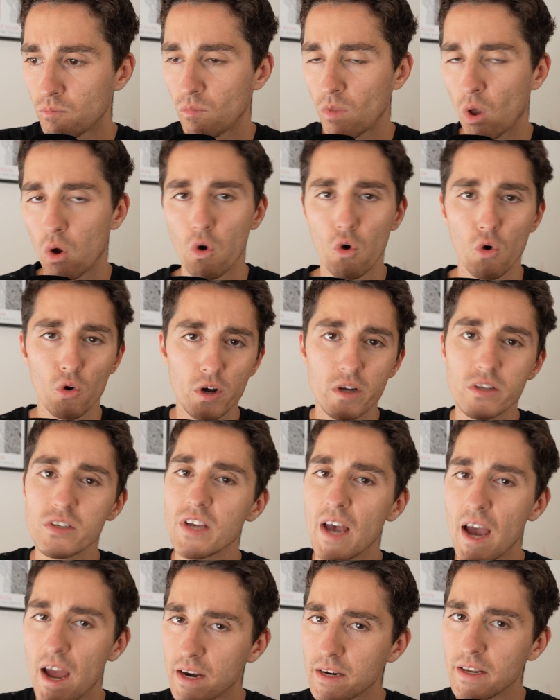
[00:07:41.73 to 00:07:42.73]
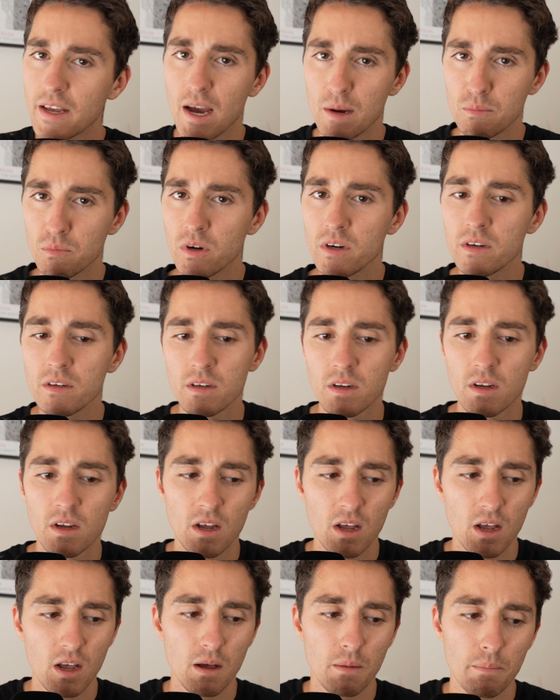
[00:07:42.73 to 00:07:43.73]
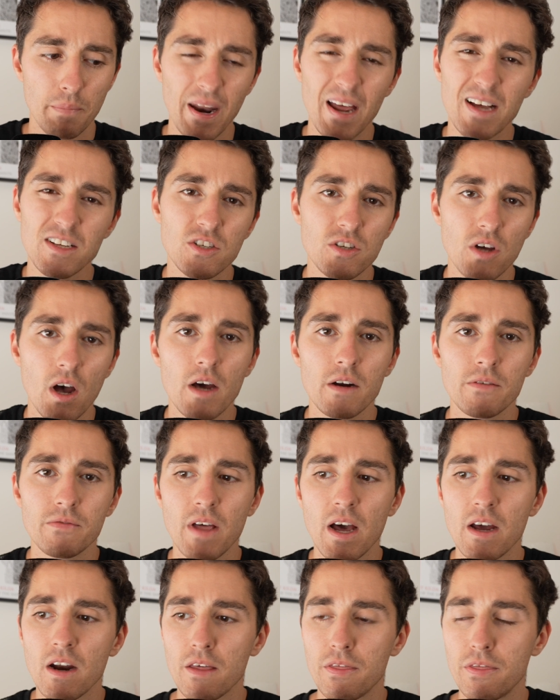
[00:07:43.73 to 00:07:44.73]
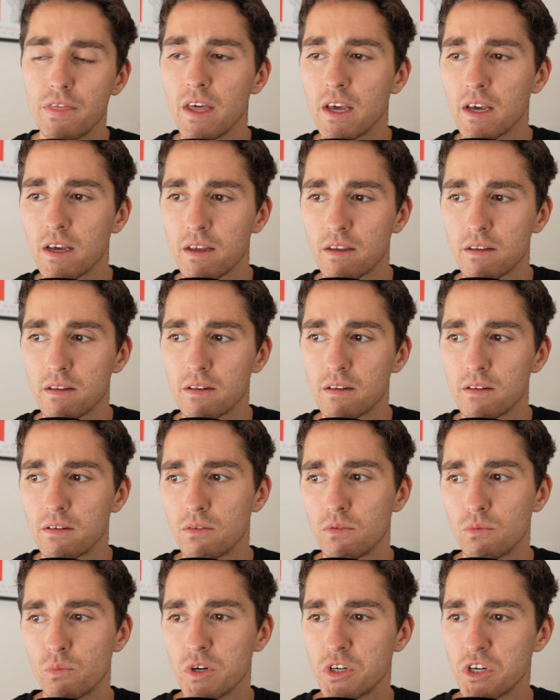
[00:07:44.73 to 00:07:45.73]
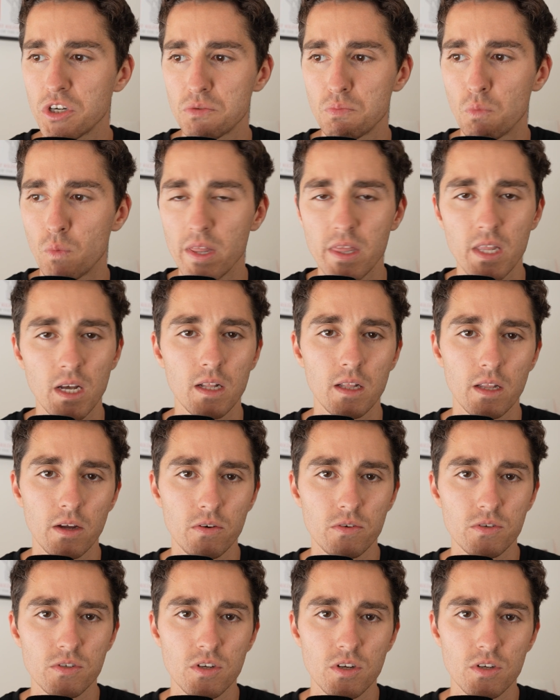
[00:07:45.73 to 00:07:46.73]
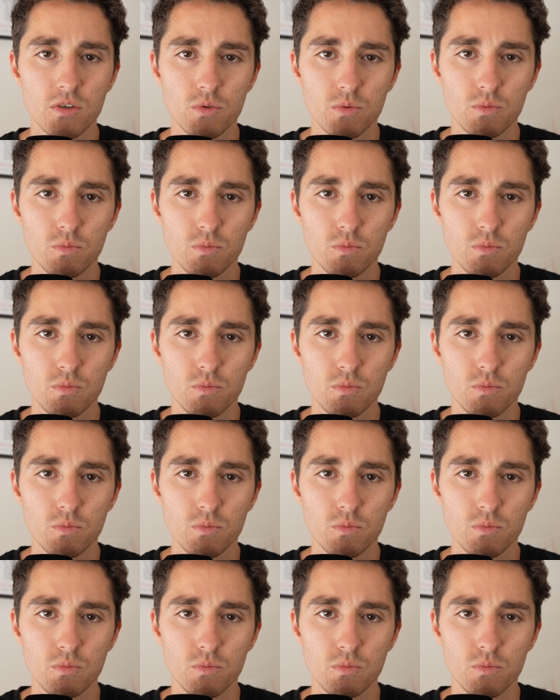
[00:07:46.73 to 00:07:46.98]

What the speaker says: Hawkins and Cameron. But outside of that, I think we just win the clearances.